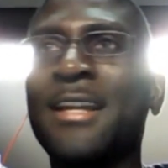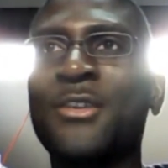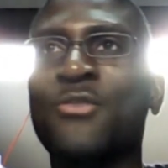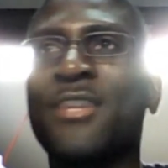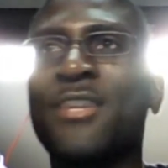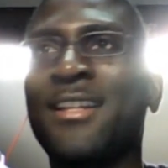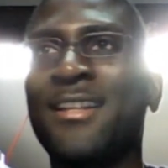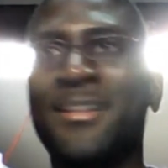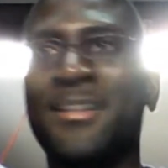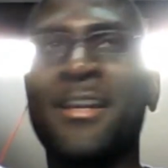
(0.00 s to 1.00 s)
are
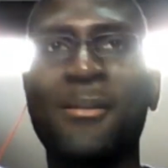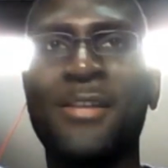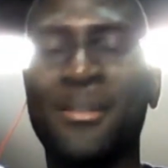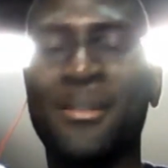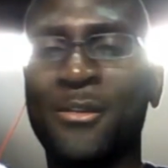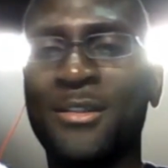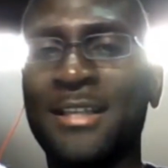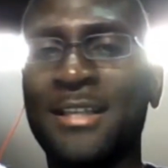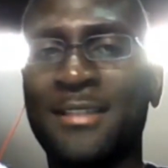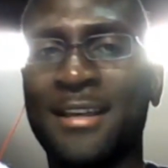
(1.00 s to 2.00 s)
really
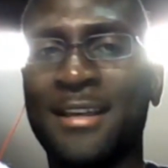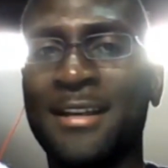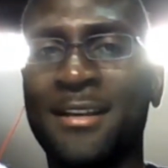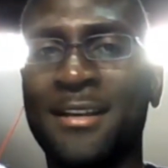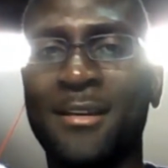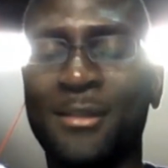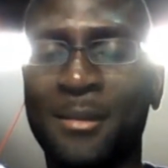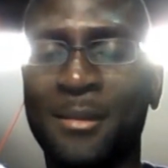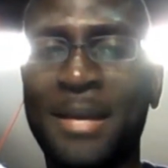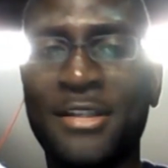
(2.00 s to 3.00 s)
enthusiastic and
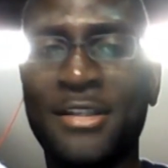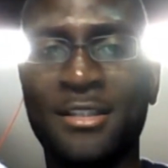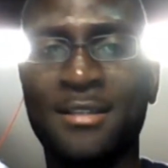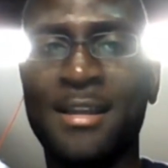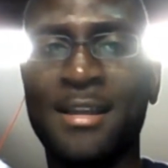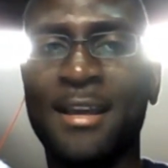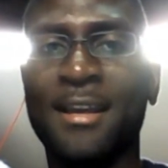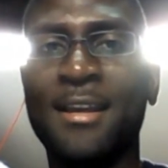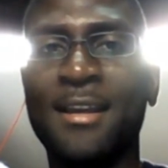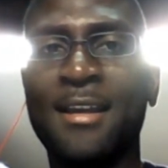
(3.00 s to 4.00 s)
the passion is there.
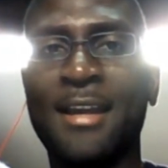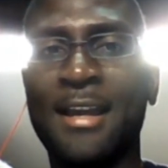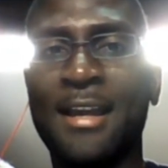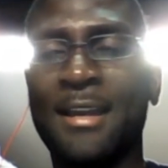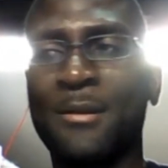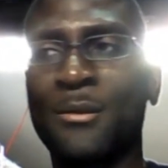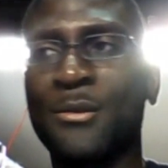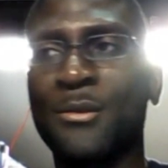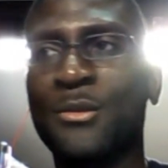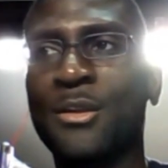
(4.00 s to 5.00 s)

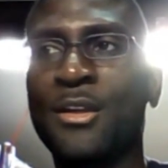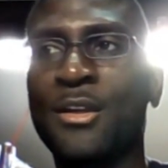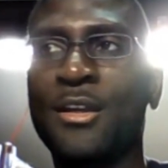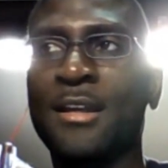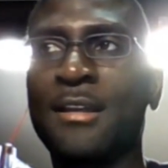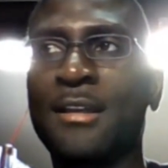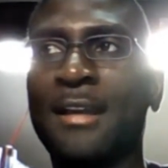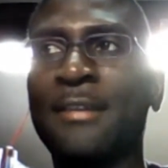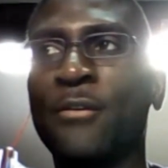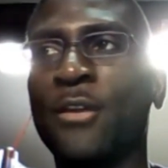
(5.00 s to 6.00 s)
And
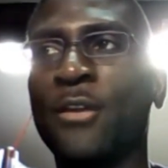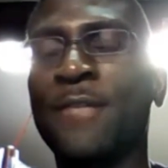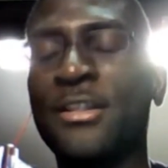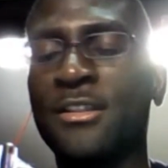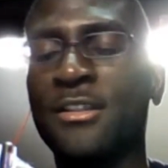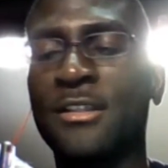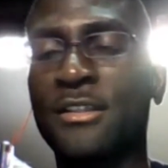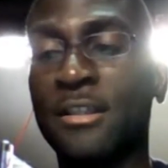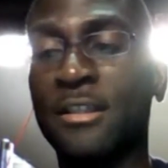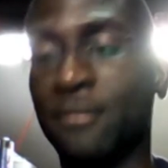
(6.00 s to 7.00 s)
I think for conventions
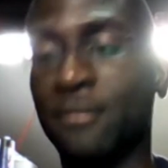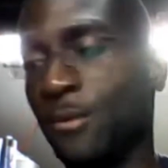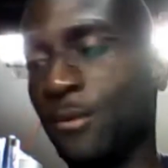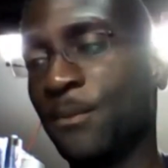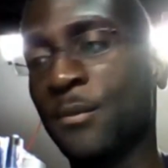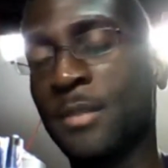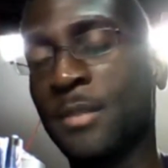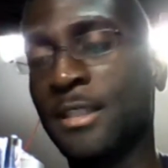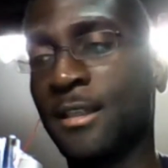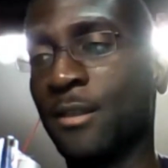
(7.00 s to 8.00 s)
in general,
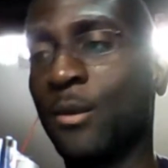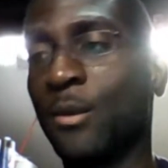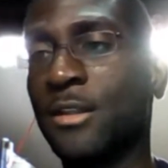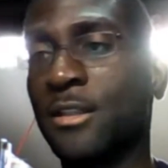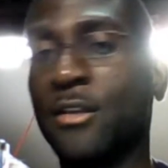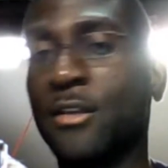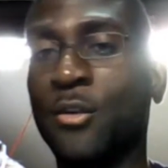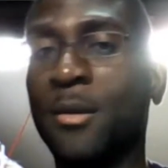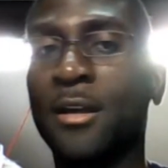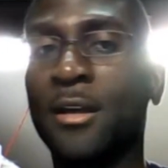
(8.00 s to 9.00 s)
particularly ones
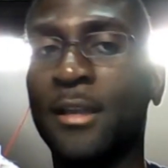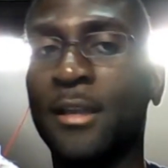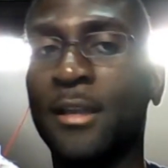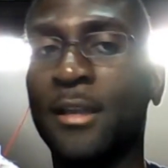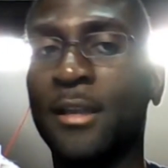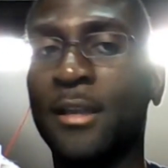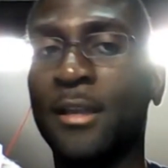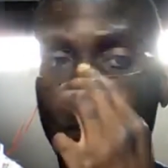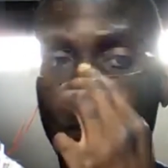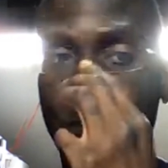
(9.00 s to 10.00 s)
in a new market like
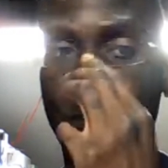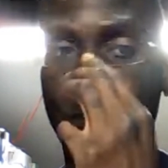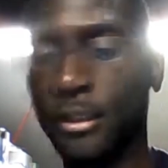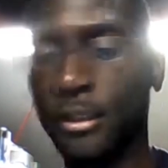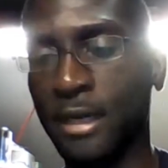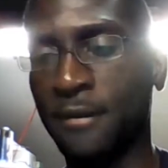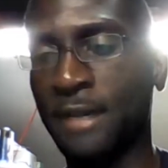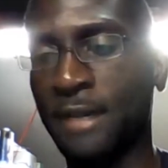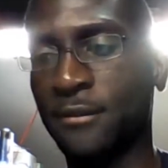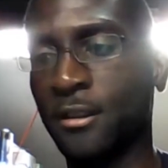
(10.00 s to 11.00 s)
abroad, you
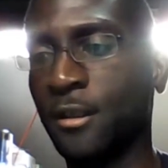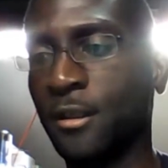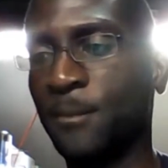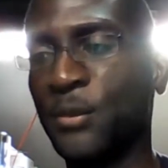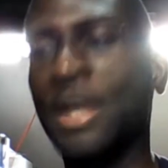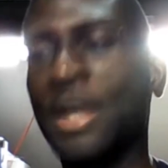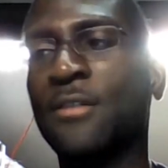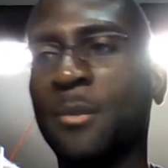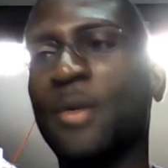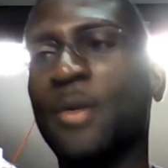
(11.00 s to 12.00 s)
kind of have
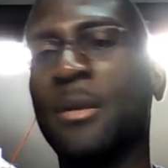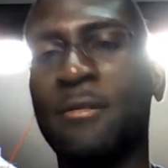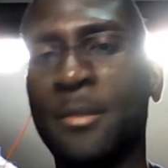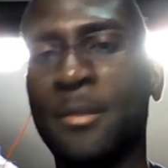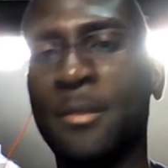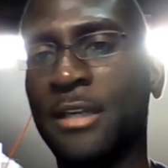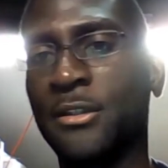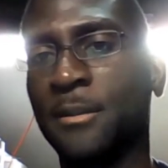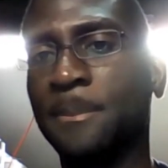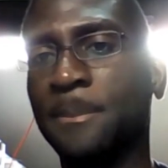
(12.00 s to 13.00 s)
to build up a
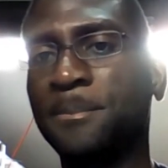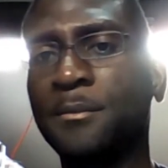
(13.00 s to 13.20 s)
reputation.